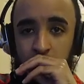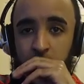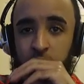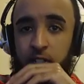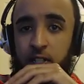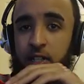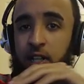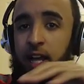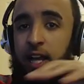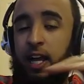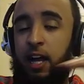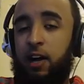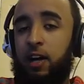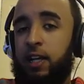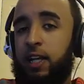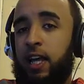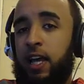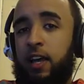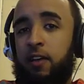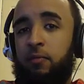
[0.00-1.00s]
just like how
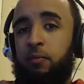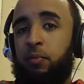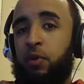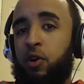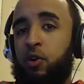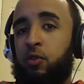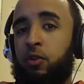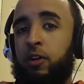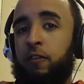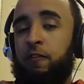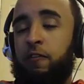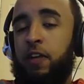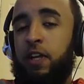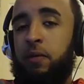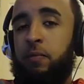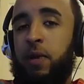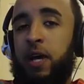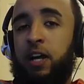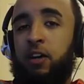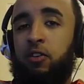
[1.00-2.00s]
I gave bro the
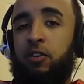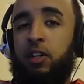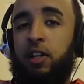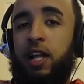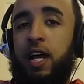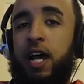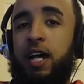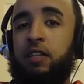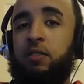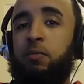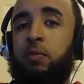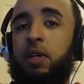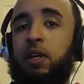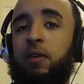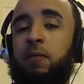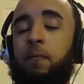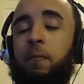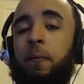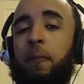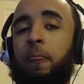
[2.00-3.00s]
feedback on the last
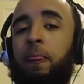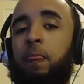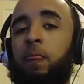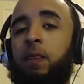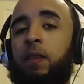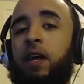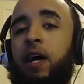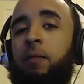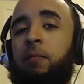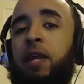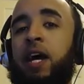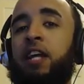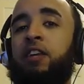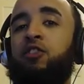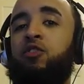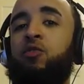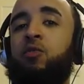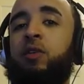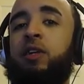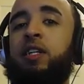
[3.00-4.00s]
beat, I'm
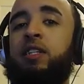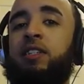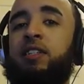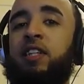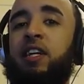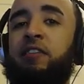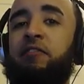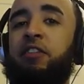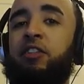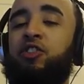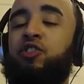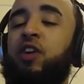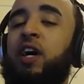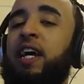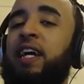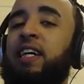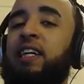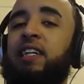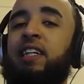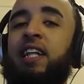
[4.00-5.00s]
not doing this stuff to
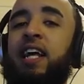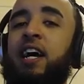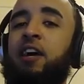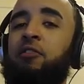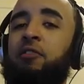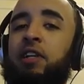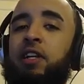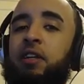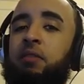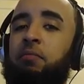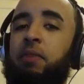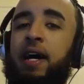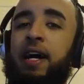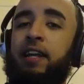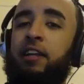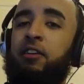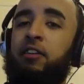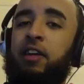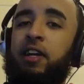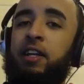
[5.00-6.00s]
try and clown
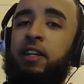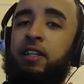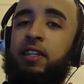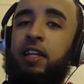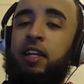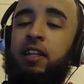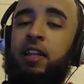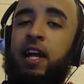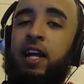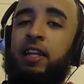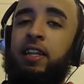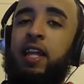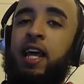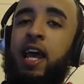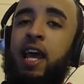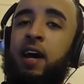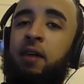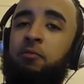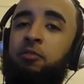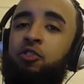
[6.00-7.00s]
anybody or anything like
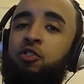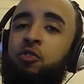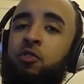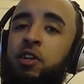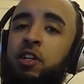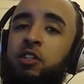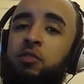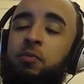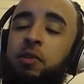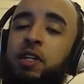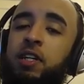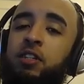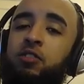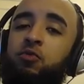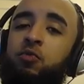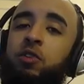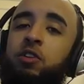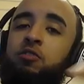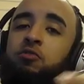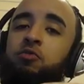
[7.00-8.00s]
that. I'm doing this because
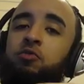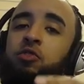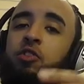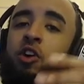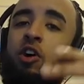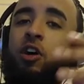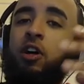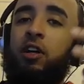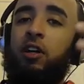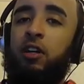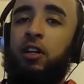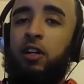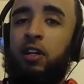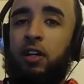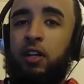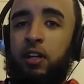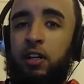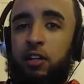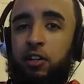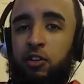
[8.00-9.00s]
when you start,
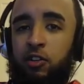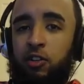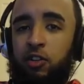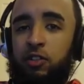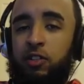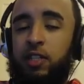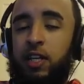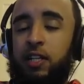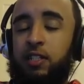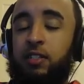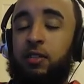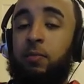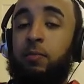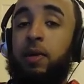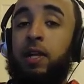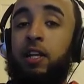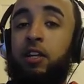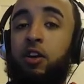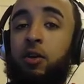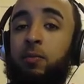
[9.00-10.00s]
you know what I'm saying,
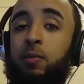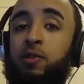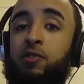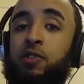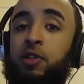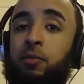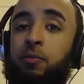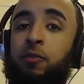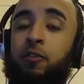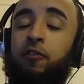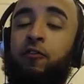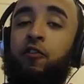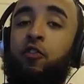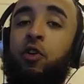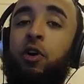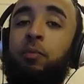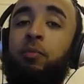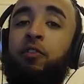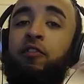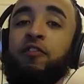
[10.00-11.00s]
submitting your music
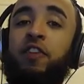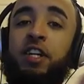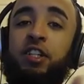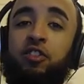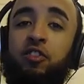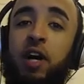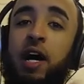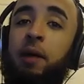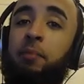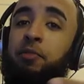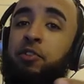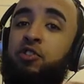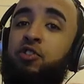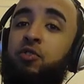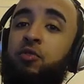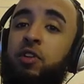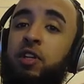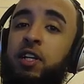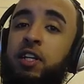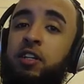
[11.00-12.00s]
for professional
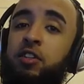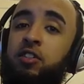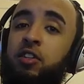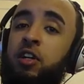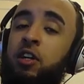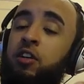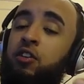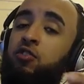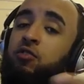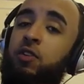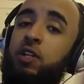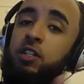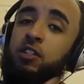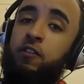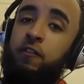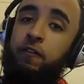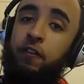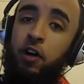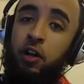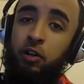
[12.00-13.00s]
opportunities, you need
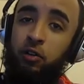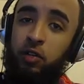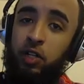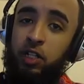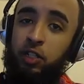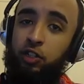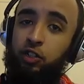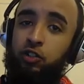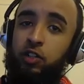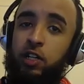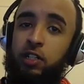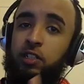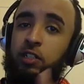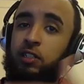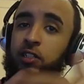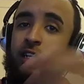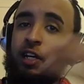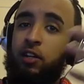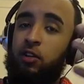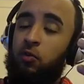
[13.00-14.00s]
to follow the
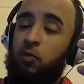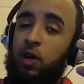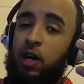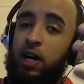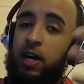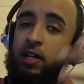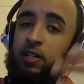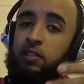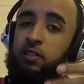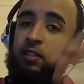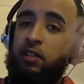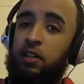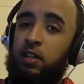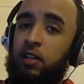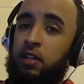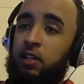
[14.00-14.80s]
instructions. Otherwise,